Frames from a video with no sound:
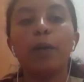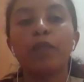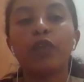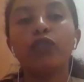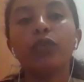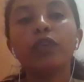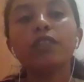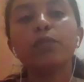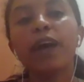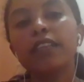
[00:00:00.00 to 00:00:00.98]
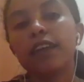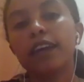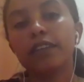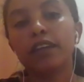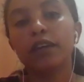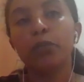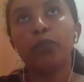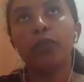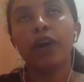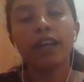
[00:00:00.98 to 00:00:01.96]
Of course,
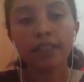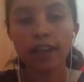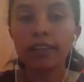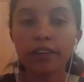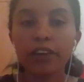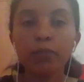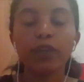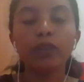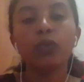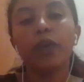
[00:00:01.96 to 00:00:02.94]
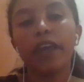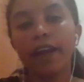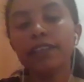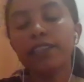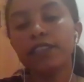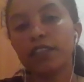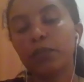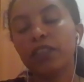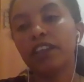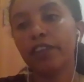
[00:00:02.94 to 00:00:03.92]
bias can creep into AI
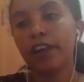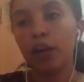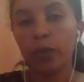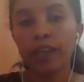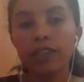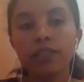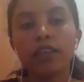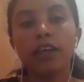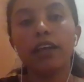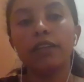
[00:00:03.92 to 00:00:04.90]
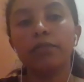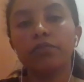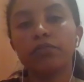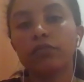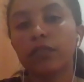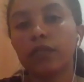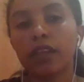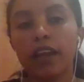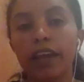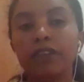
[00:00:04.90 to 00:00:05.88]
system in several ways.
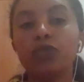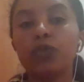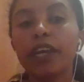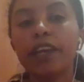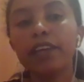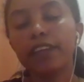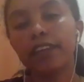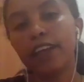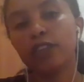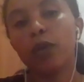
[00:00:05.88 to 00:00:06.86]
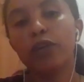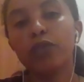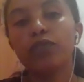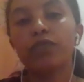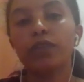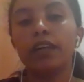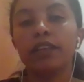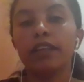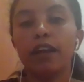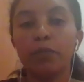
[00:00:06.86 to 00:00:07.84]
And training data is one of
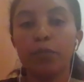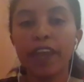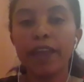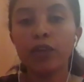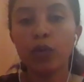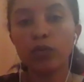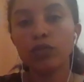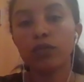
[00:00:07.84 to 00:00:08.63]
the main cause